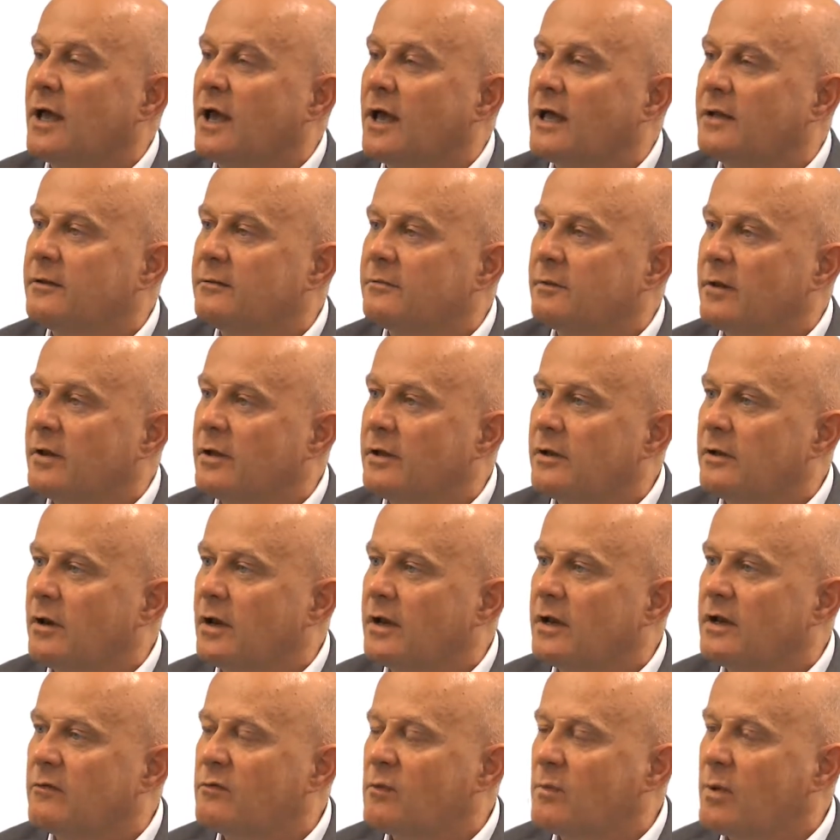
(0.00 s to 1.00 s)
And you know,
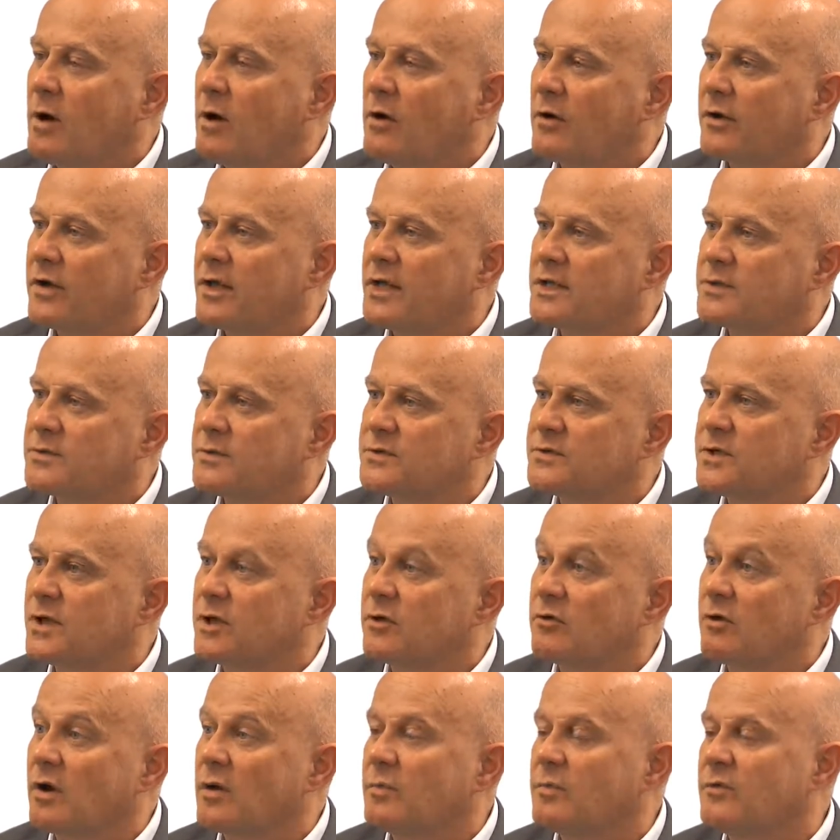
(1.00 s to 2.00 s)
in other markets, we're seeing
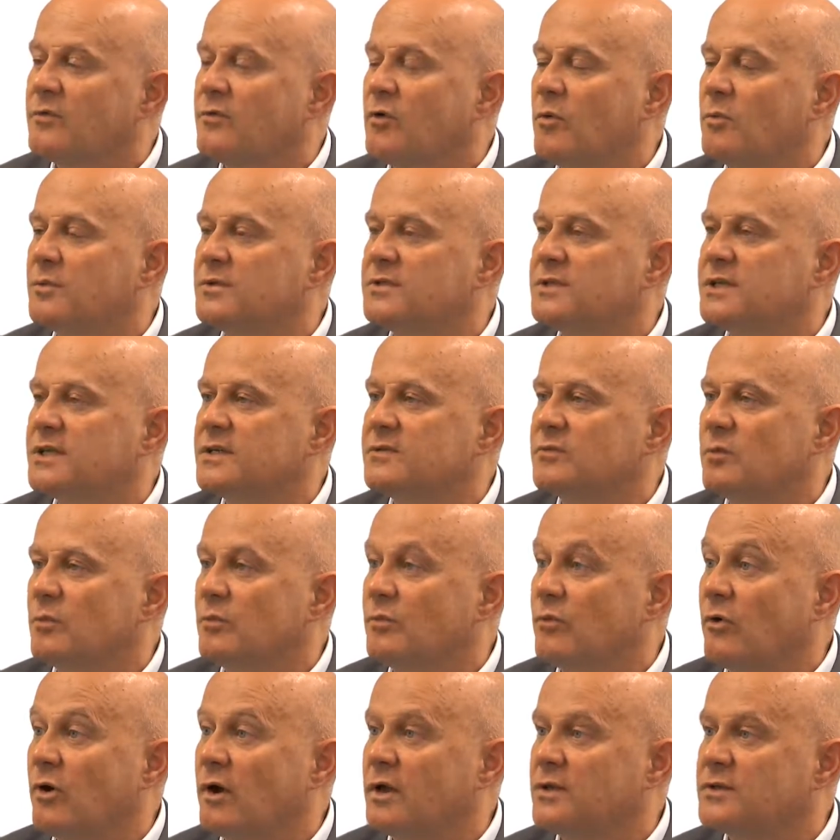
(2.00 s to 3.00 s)
great performances from
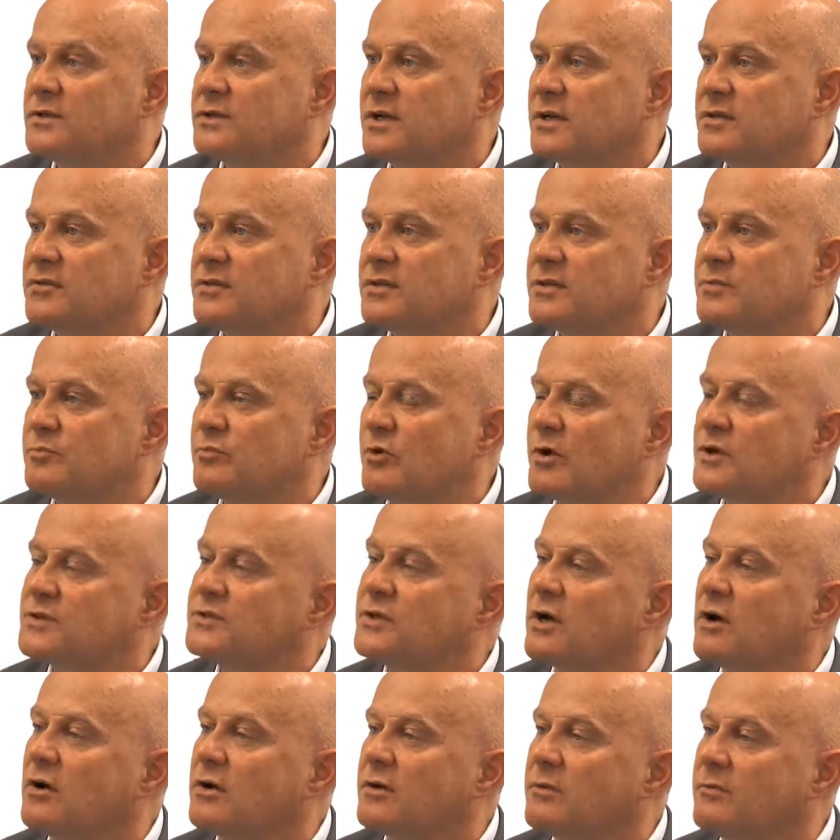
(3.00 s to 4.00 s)
brands such as
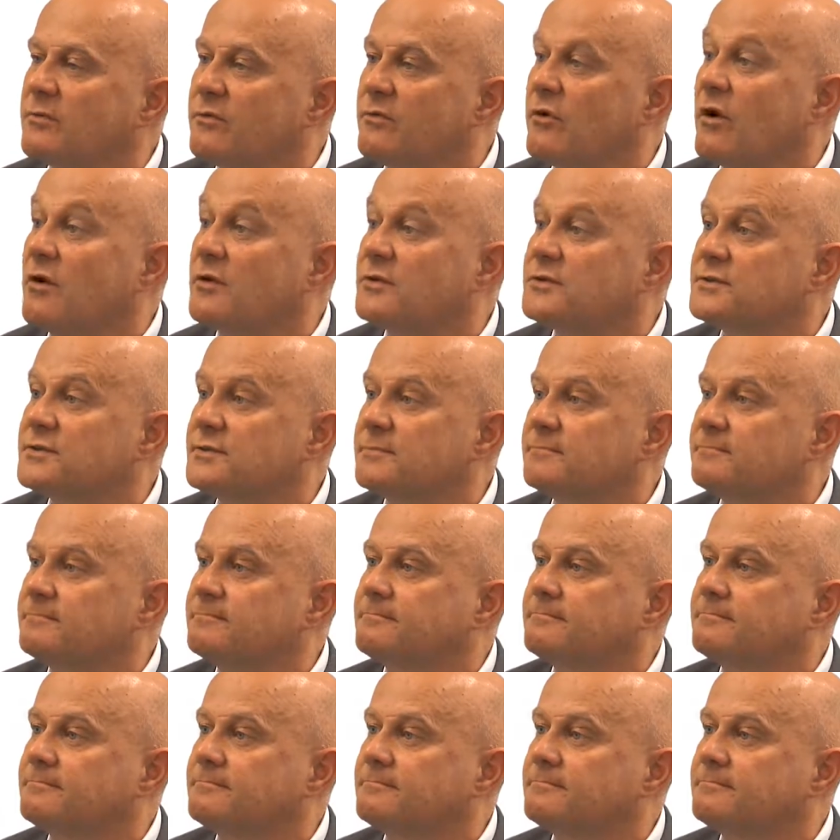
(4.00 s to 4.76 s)
Pressard in France.